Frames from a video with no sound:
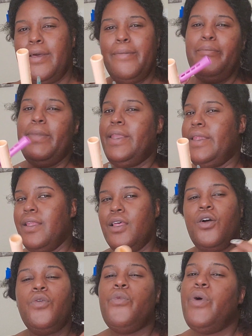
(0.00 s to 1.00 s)

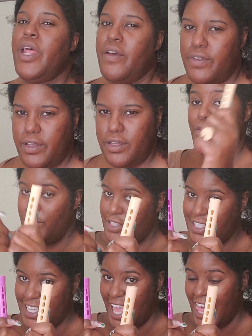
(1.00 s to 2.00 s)
manila, whatever,
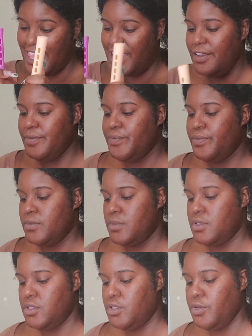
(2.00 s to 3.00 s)
together.
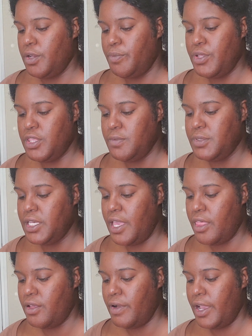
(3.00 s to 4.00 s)
So we're gonna put them
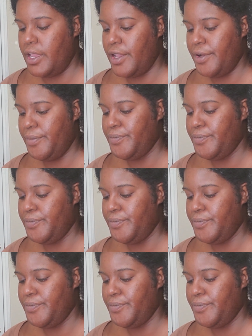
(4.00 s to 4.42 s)
together right here.